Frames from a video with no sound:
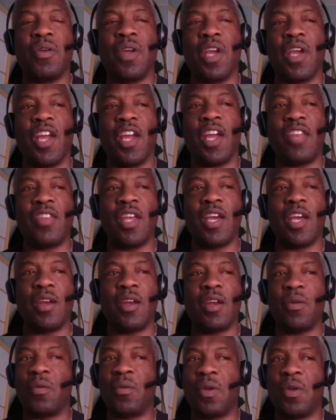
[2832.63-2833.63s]
and
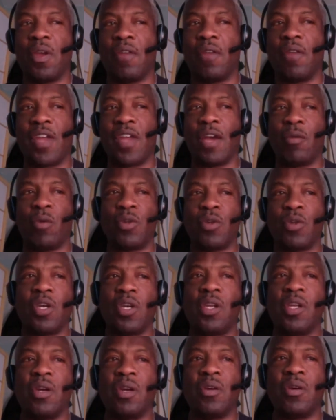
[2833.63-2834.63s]
then if that wasn't
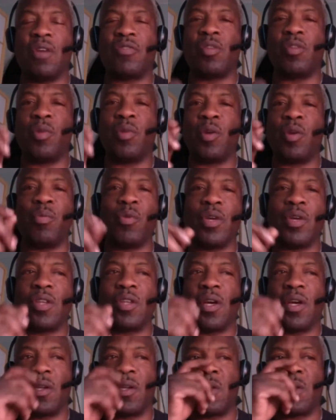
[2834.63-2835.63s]
clear enough to put a point
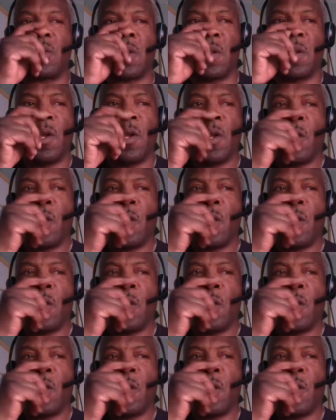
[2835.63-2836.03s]
on it, he said,